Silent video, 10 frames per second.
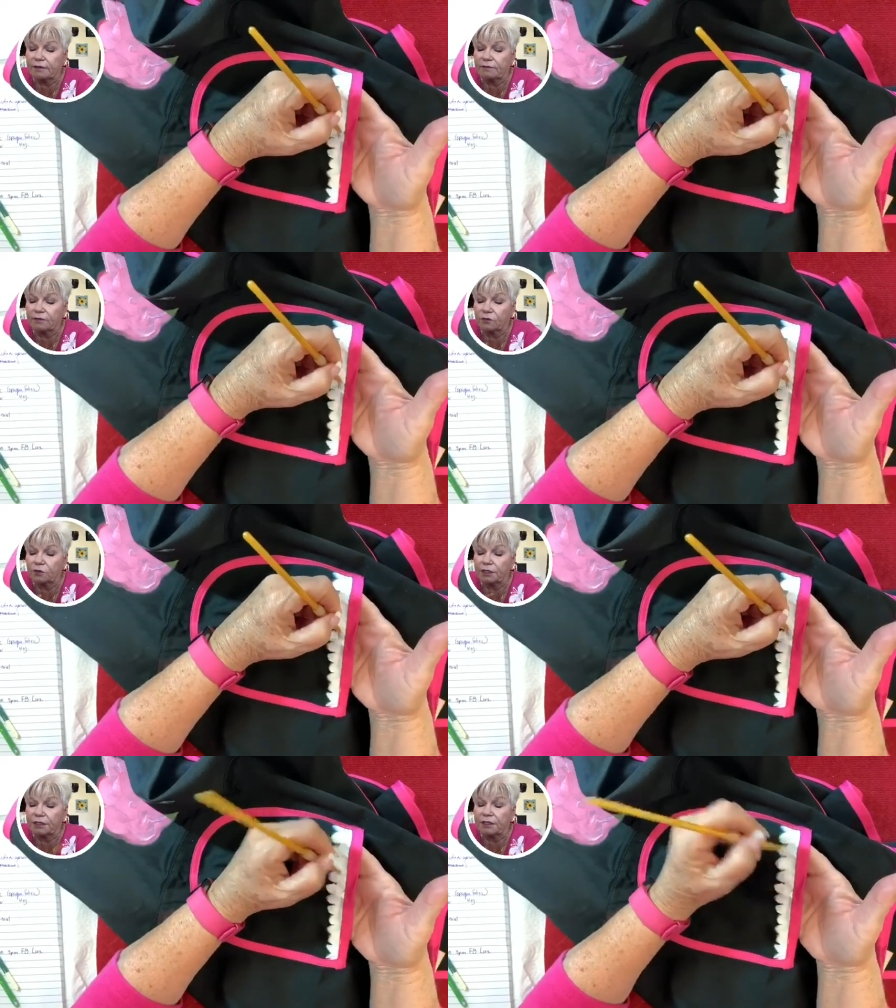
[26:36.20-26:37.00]
of the
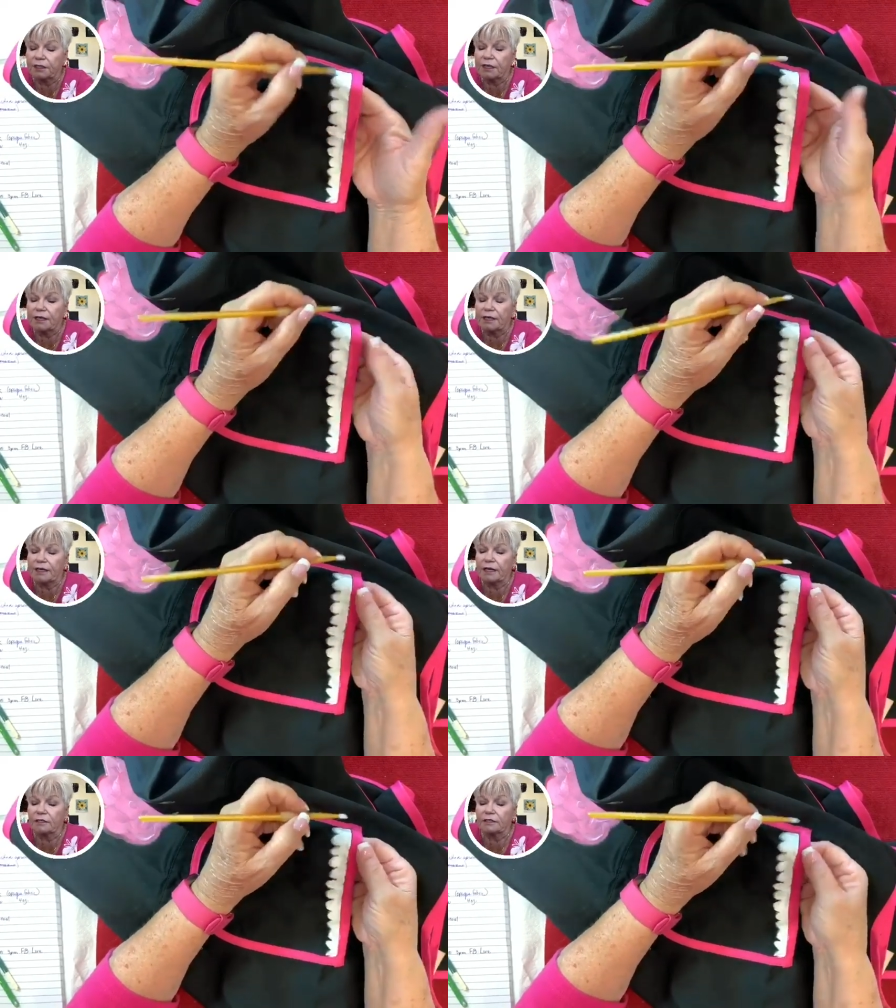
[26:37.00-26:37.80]
week,
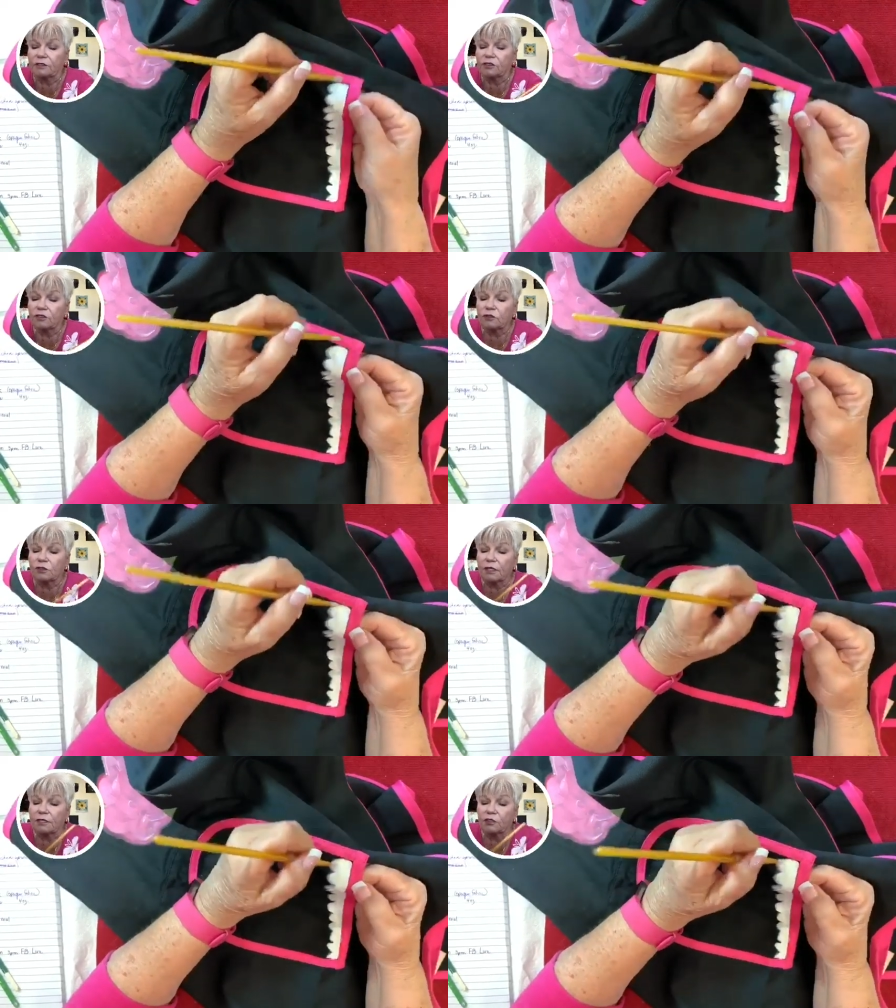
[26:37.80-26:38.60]
and I'll
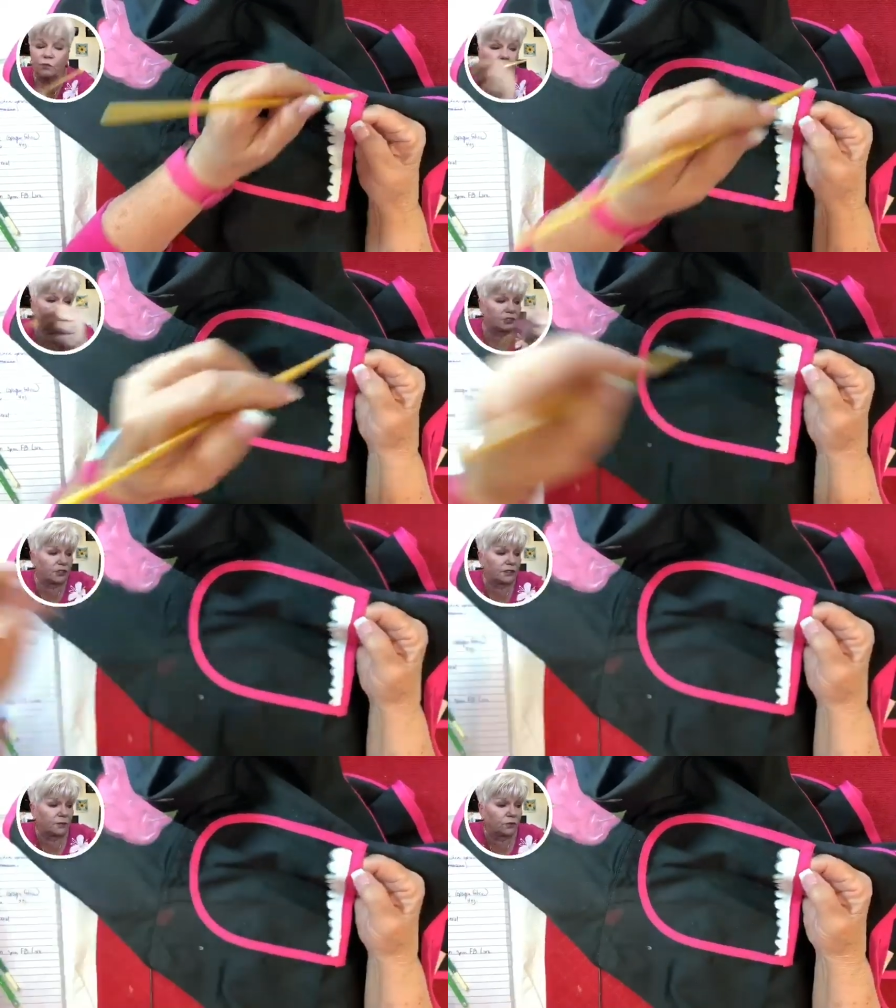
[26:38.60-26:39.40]
introduce a new
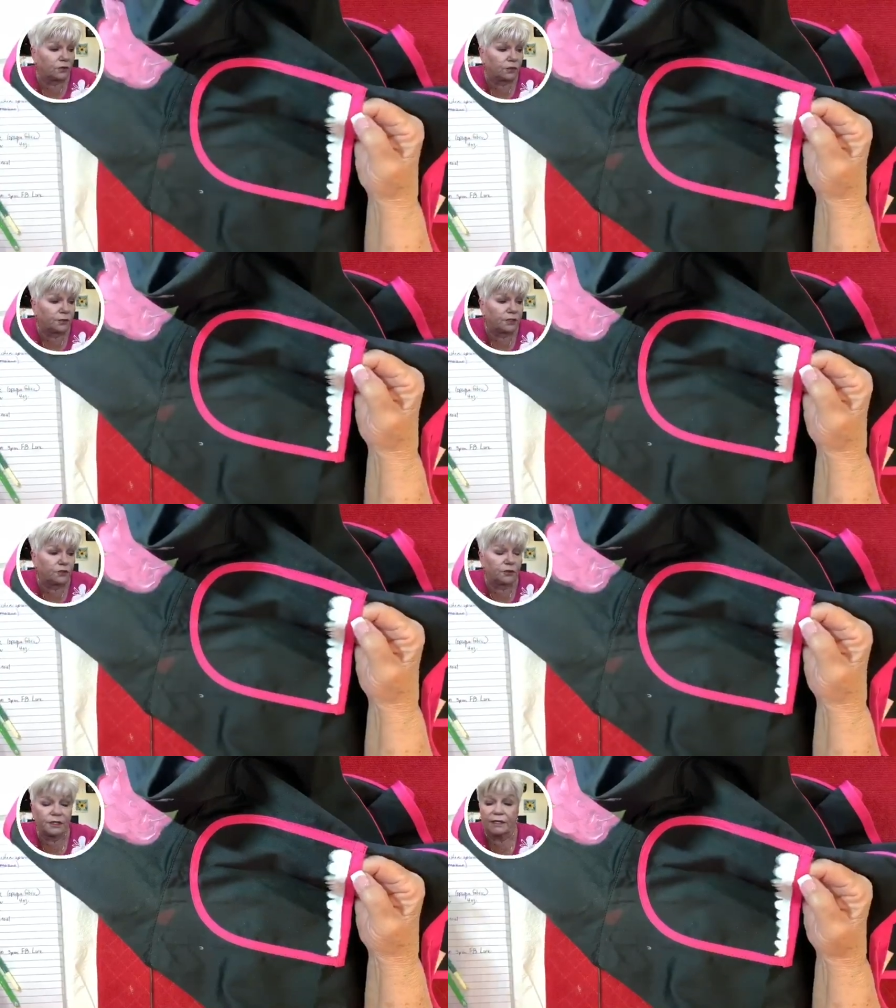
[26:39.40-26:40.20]
project that we're going to be
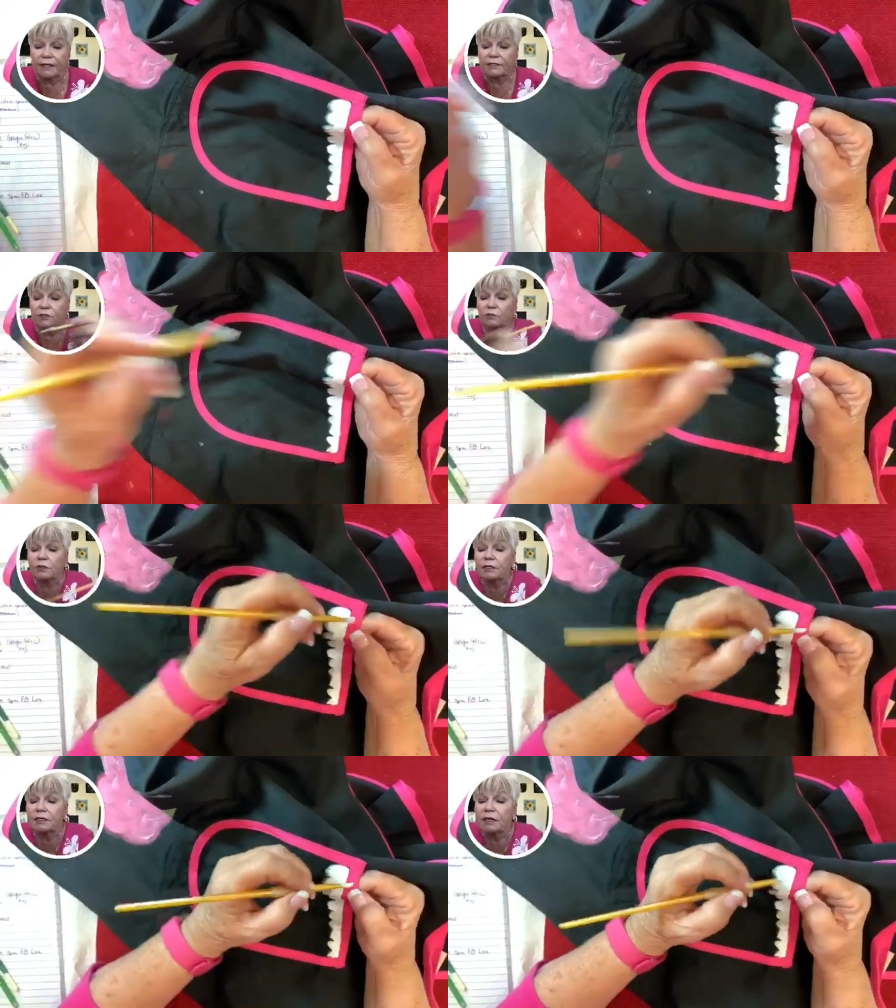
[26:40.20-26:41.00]
doing next
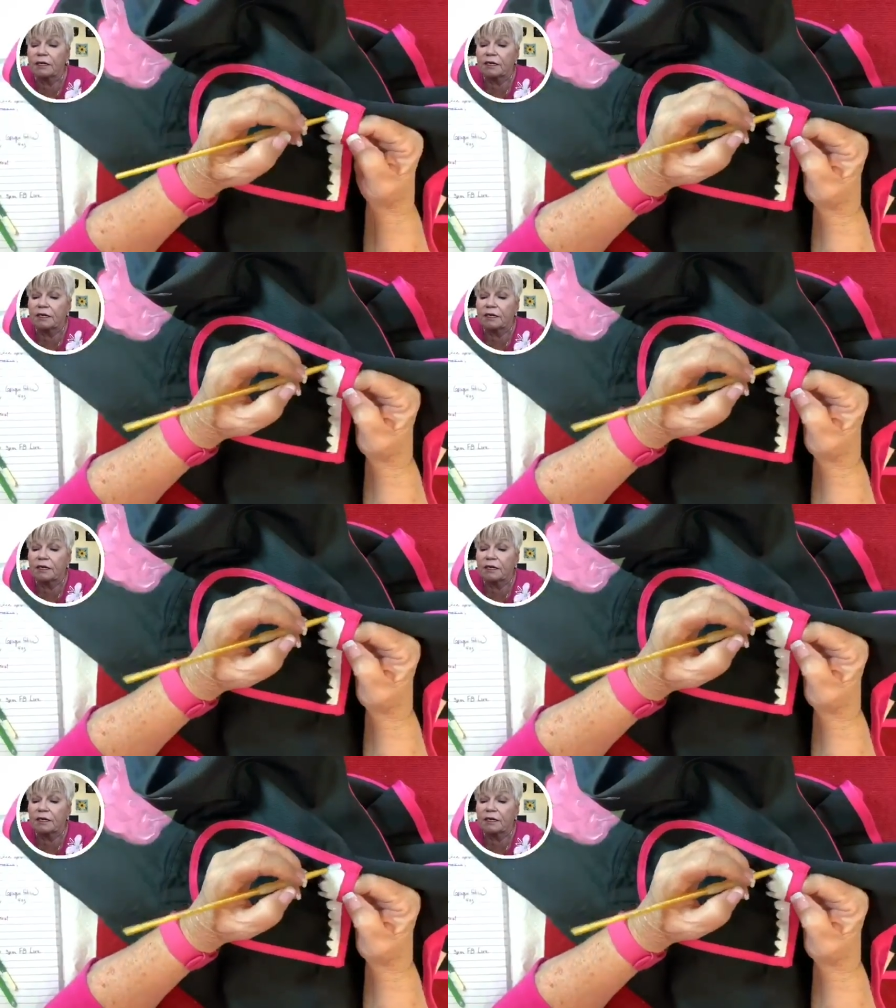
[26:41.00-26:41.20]
week.